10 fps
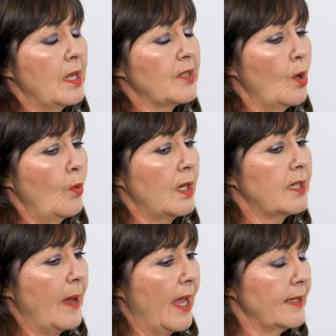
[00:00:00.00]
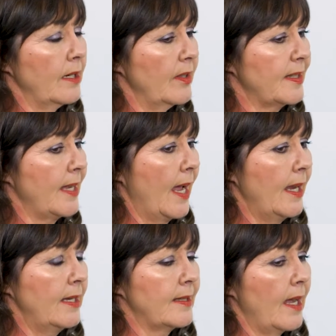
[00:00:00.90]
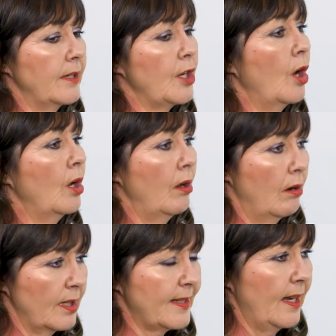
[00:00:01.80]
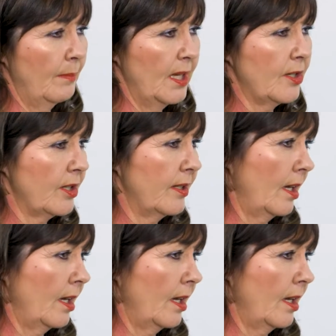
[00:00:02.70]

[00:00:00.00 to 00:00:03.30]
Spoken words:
So, depending on the size and how long established